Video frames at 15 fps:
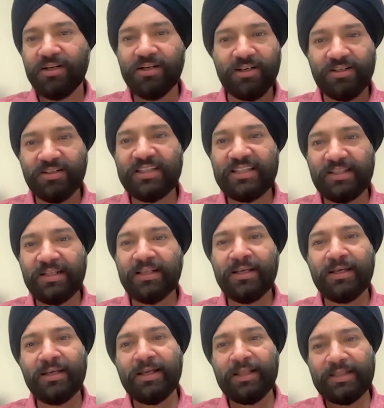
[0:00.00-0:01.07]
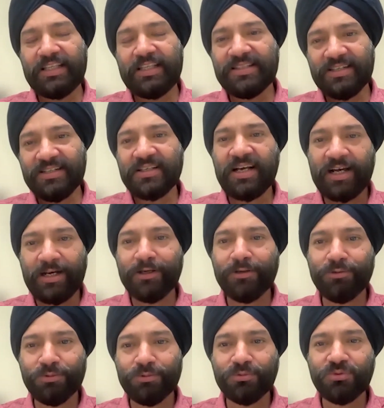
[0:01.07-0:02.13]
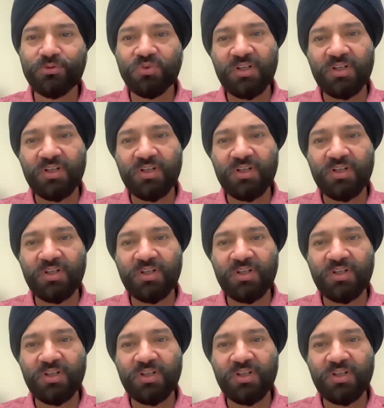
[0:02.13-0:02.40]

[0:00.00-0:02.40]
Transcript: uh, this is how